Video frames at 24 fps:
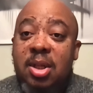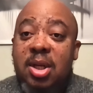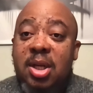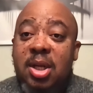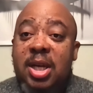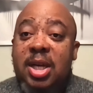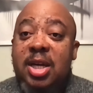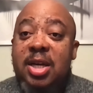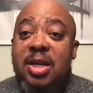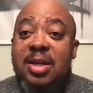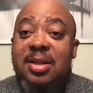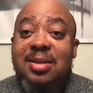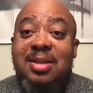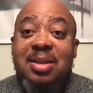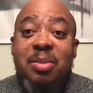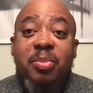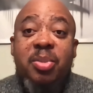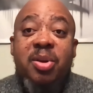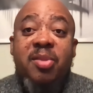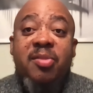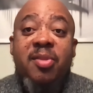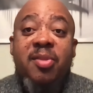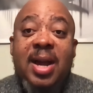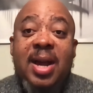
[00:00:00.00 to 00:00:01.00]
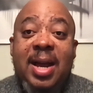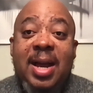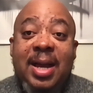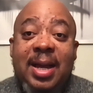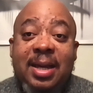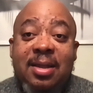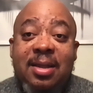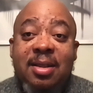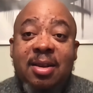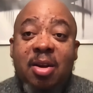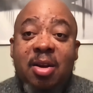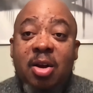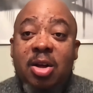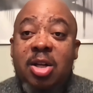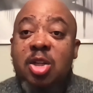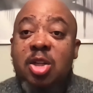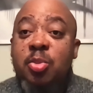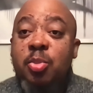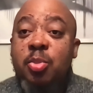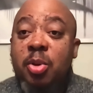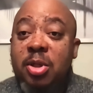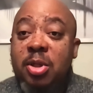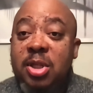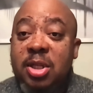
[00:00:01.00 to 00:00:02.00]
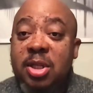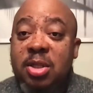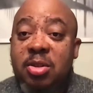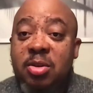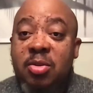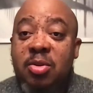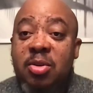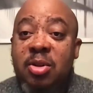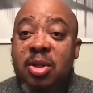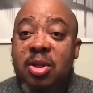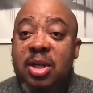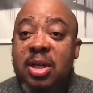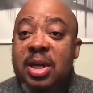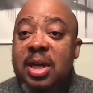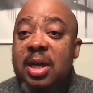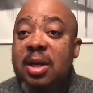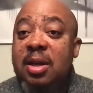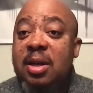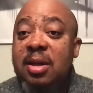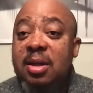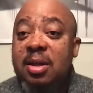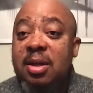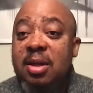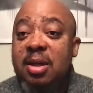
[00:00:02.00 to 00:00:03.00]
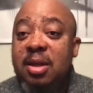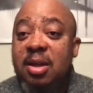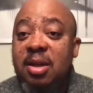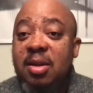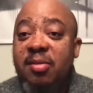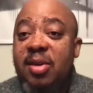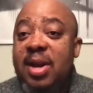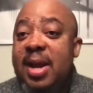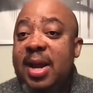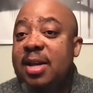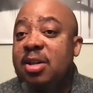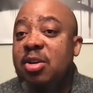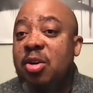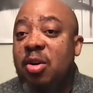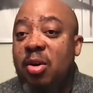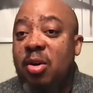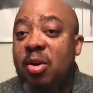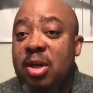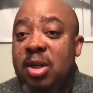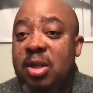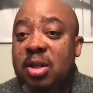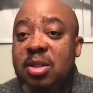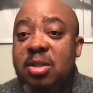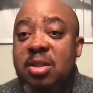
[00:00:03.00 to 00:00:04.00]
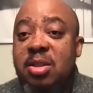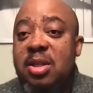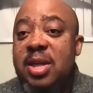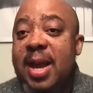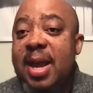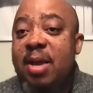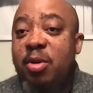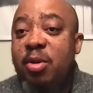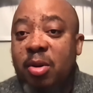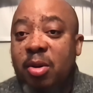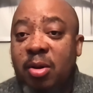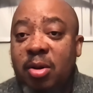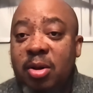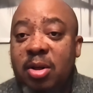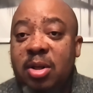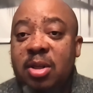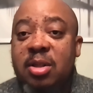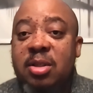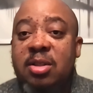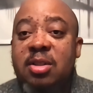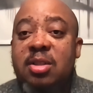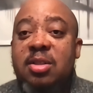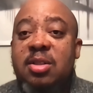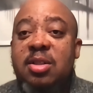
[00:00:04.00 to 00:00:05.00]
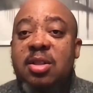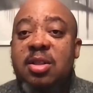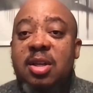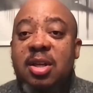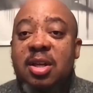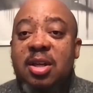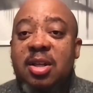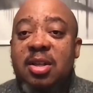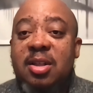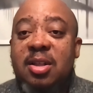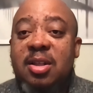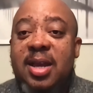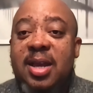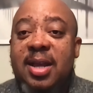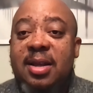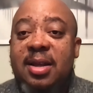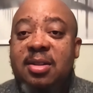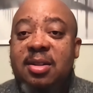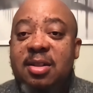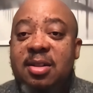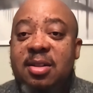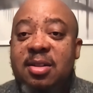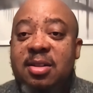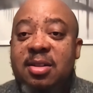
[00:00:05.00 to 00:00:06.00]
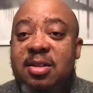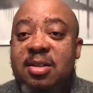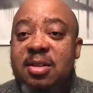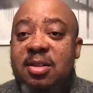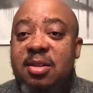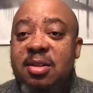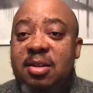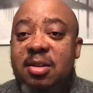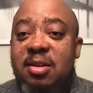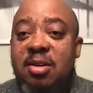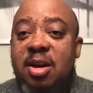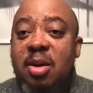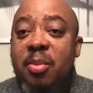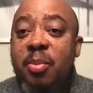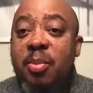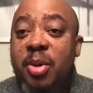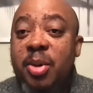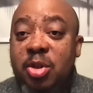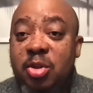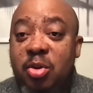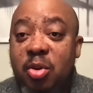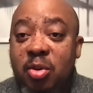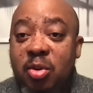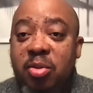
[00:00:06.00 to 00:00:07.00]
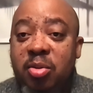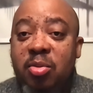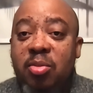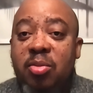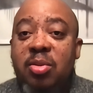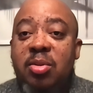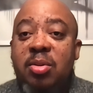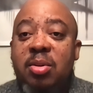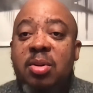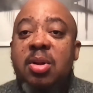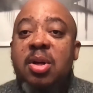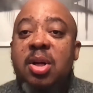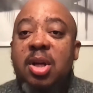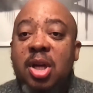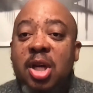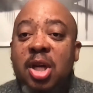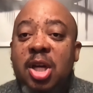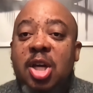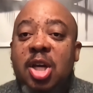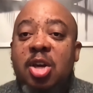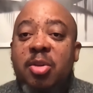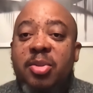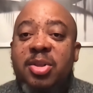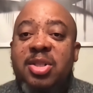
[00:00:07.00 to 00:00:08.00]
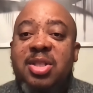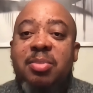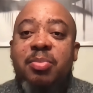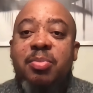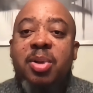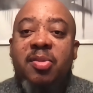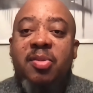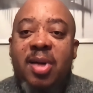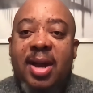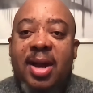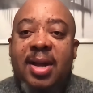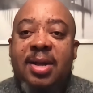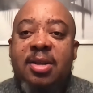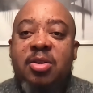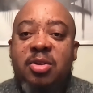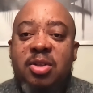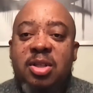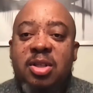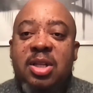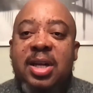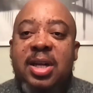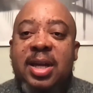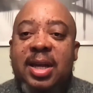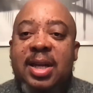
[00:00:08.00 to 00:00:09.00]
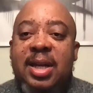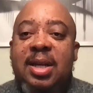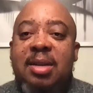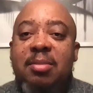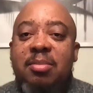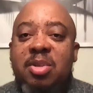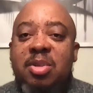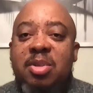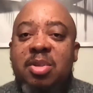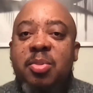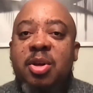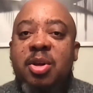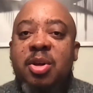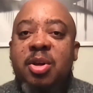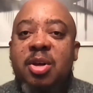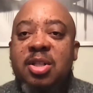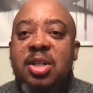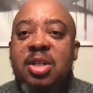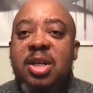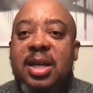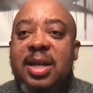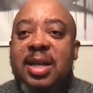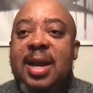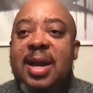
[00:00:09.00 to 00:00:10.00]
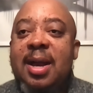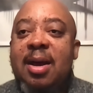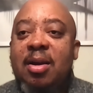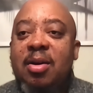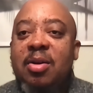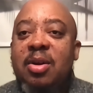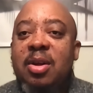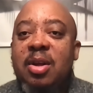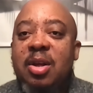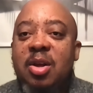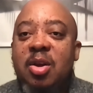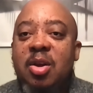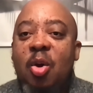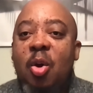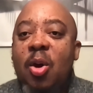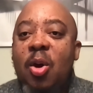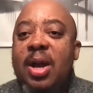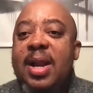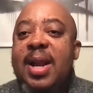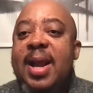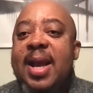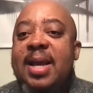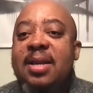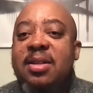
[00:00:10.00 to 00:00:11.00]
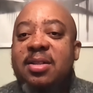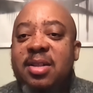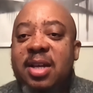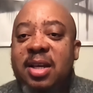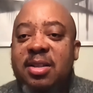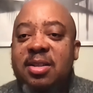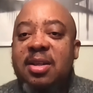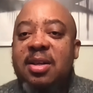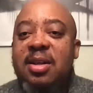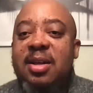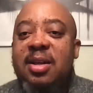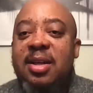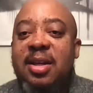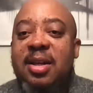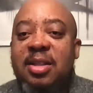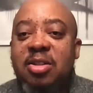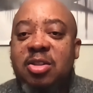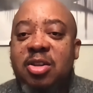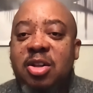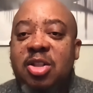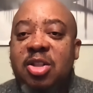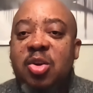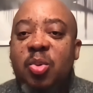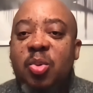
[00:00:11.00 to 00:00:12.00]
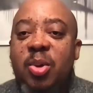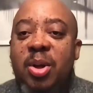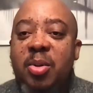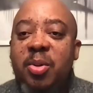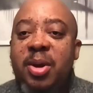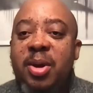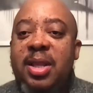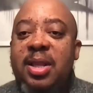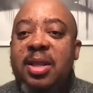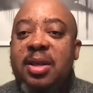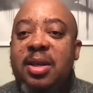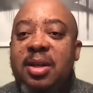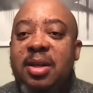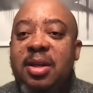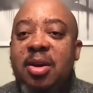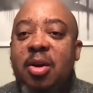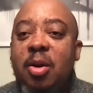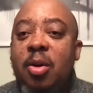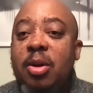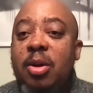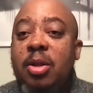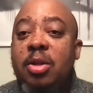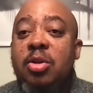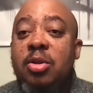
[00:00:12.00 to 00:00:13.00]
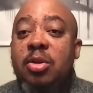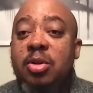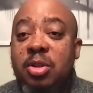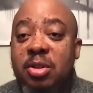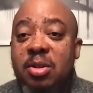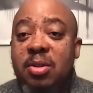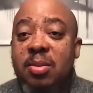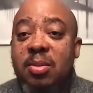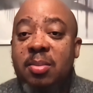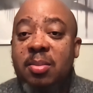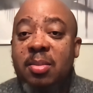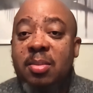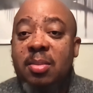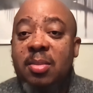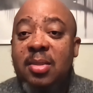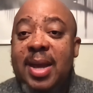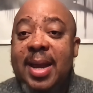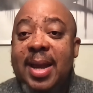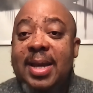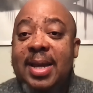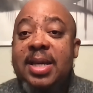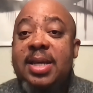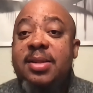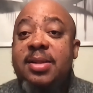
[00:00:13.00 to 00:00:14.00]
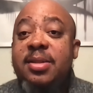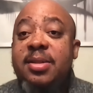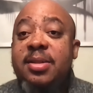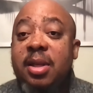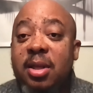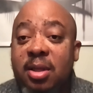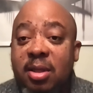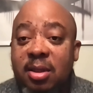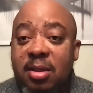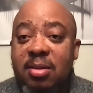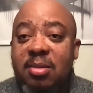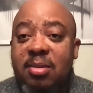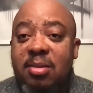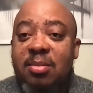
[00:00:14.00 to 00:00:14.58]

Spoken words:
It could simplify the audit process. So the financial audits, annual audits that companies go through, it could be simplified using LLMs because it can now organize data in such a way where the auditors can easily